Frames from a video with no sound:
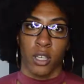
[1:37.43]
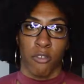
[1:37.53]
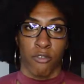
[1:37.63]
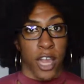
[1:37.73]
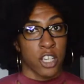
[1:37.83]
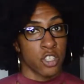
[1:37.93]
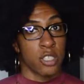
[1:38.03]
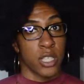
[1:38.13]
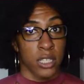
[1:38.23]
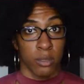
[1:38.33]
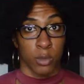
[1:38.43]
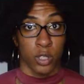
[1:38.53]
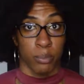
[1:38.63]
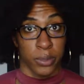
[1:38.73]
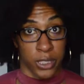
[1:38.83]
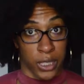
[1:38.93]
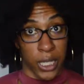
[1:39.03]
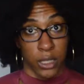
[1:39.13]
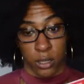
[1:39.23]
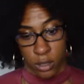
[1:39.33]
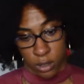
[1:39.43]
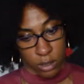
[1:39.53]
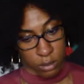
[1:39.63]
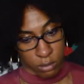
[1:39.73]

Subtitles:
fractions, decimals, and percents,